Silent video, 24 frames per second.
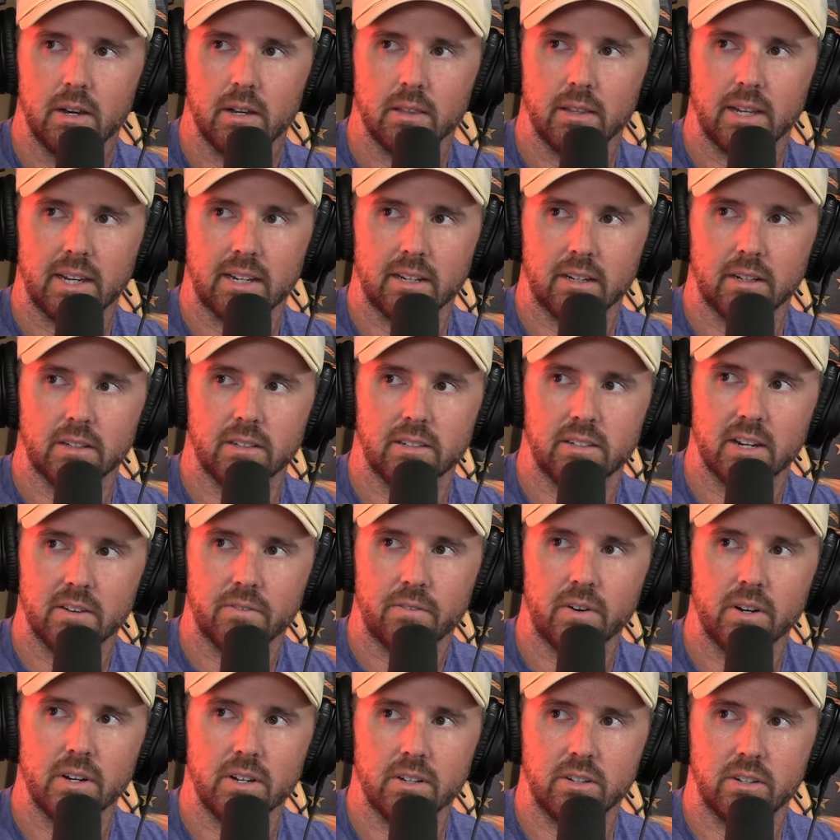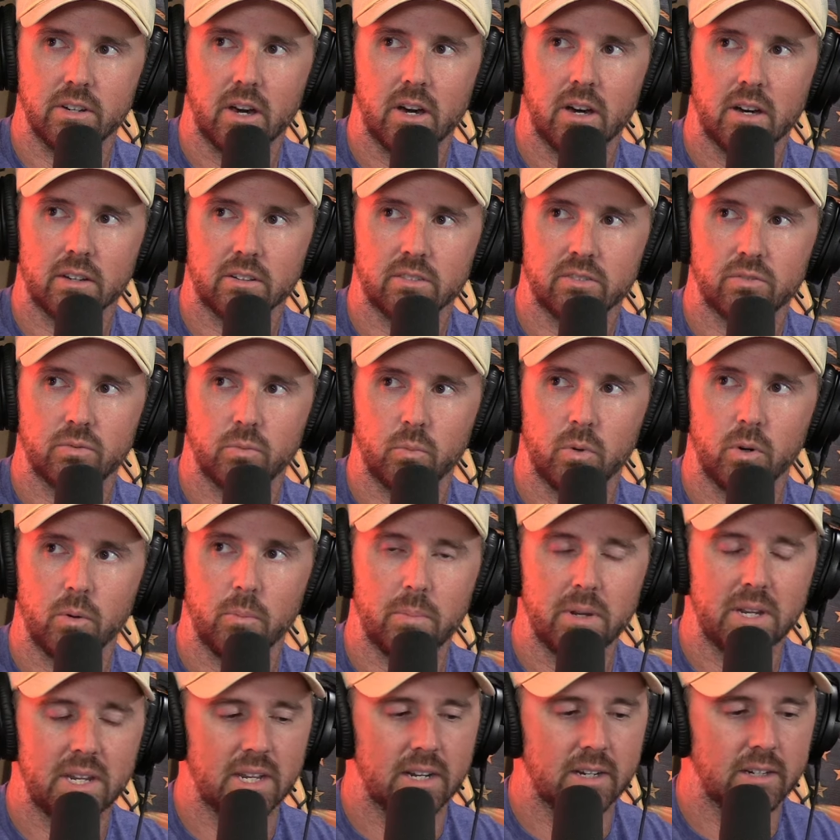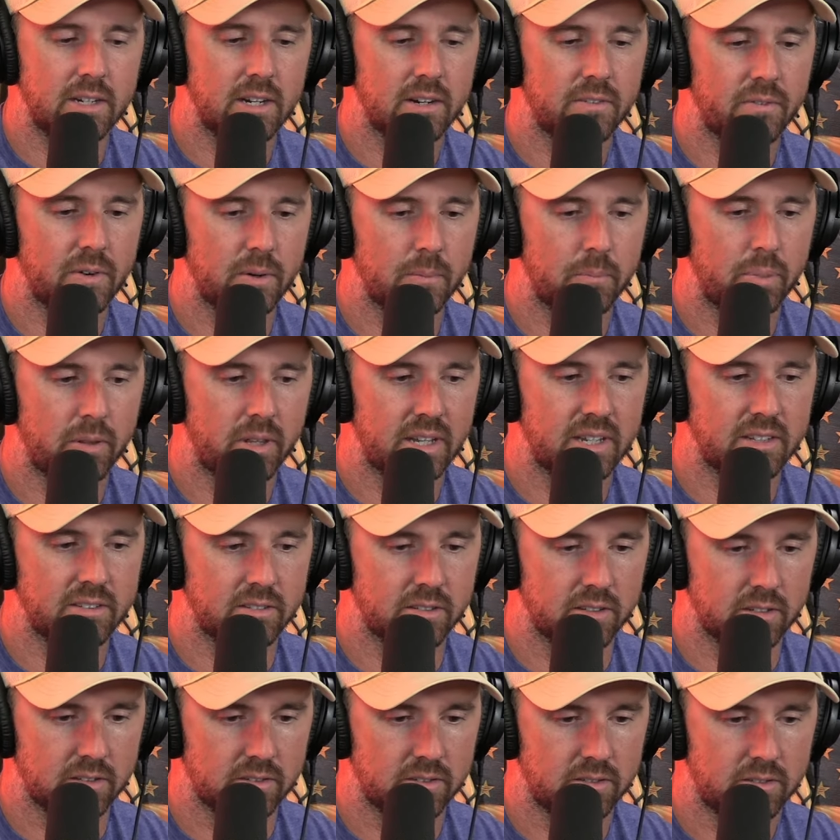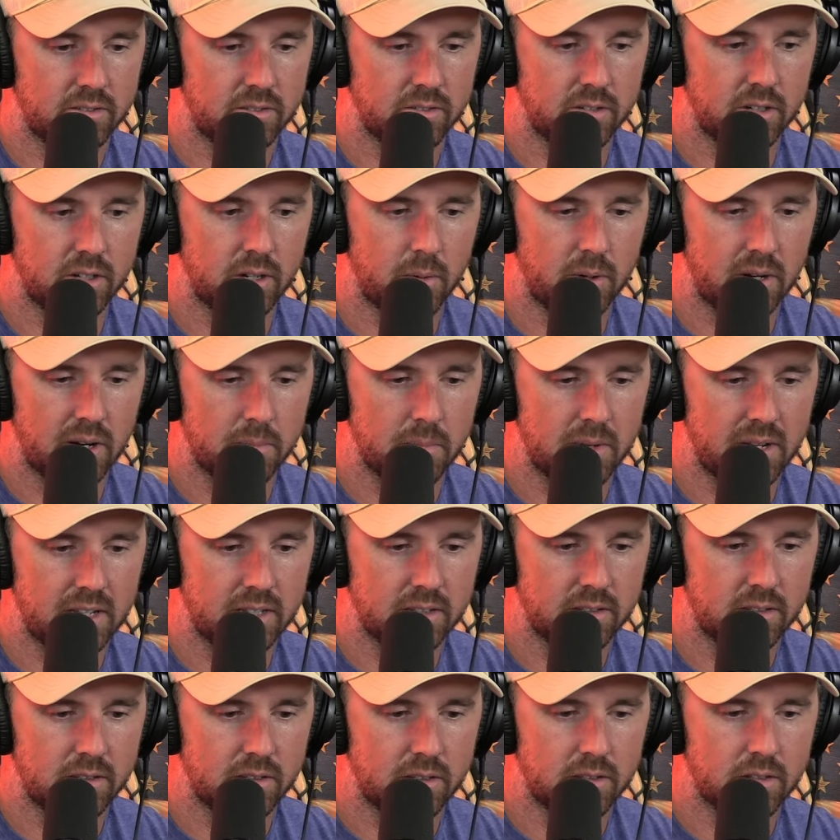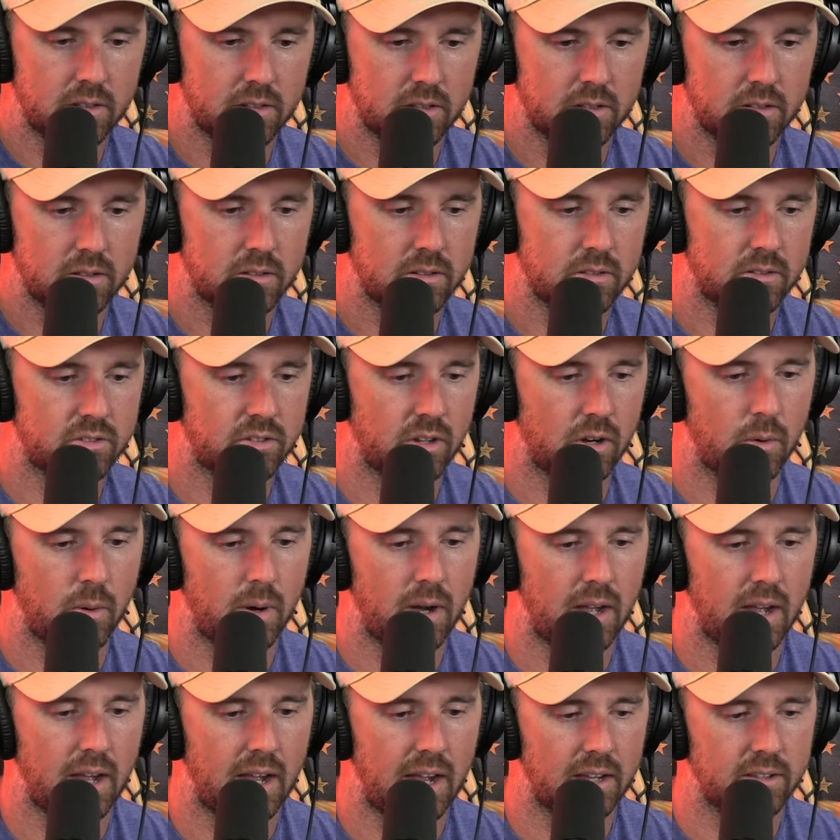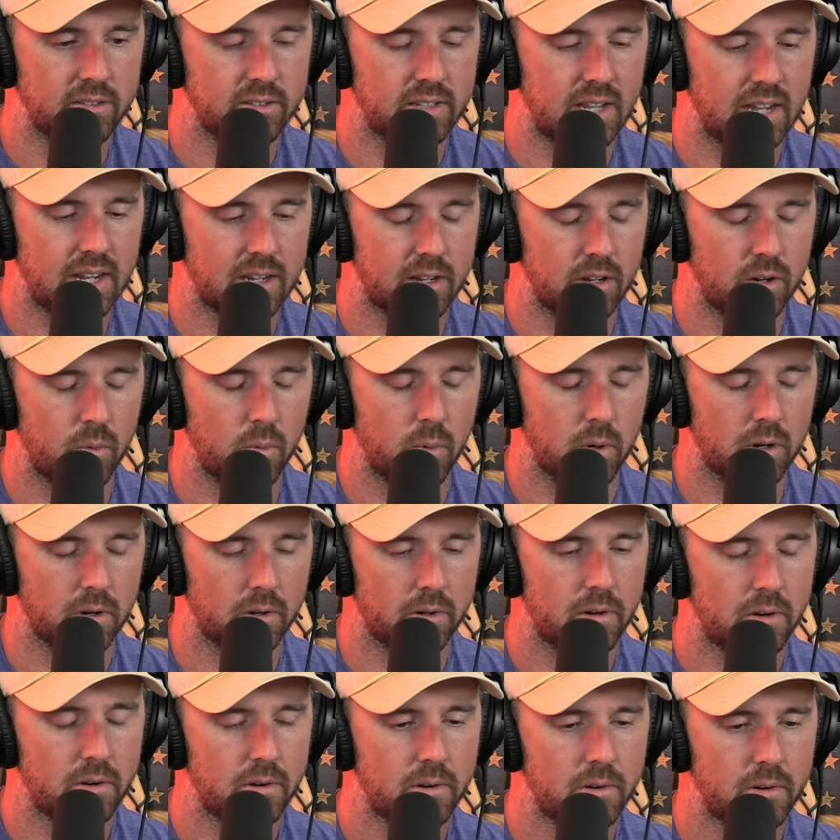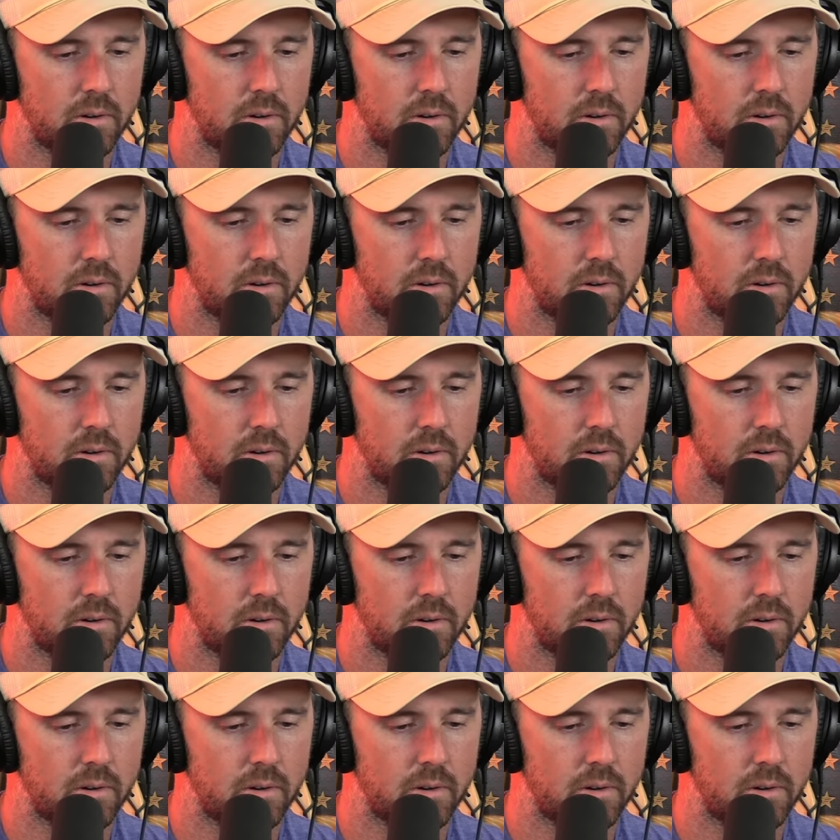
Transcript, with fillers: Like different ducks will be at different places. You know what I mean? So how's that yep. going to work?